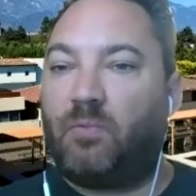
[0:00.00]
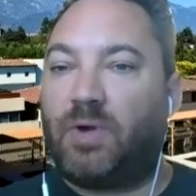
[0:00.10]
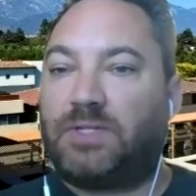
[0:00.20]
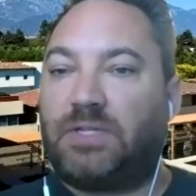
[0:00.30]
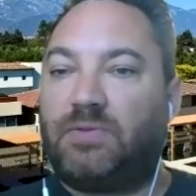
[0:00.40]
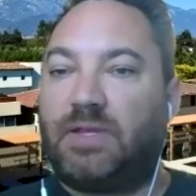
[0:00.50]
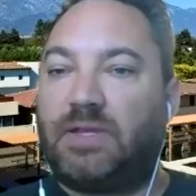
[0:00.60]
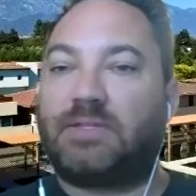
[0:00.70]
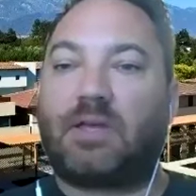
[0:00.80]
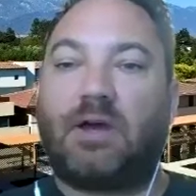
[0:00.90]
What do you think
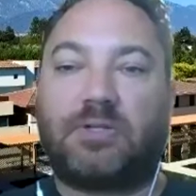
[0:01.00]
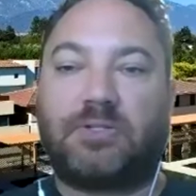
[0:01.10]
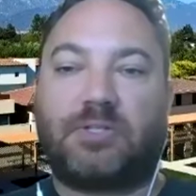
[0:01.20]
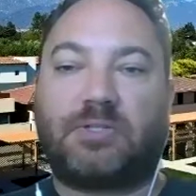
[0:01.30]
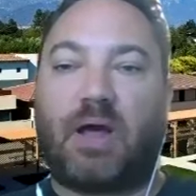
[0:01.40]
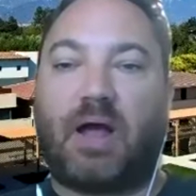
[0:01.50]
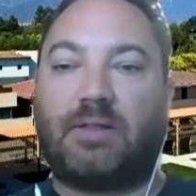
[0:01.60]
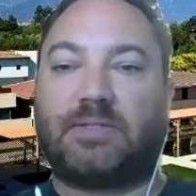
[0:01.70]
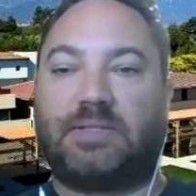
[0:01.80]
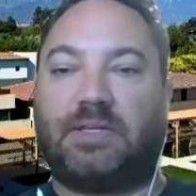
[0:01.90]
is the conscious
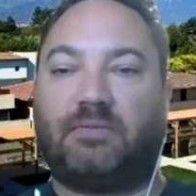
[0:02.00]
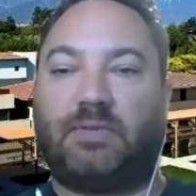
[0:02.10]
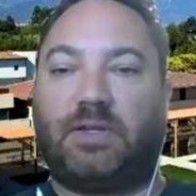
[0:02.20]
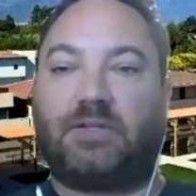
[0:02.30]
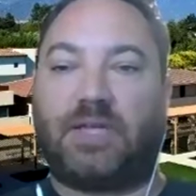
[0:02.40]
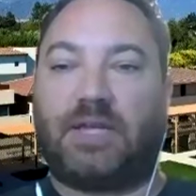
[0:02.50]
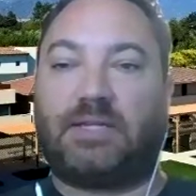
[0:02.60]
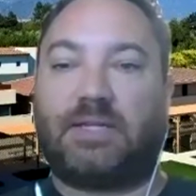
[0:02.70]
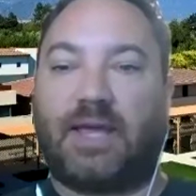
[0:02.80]
policy of each state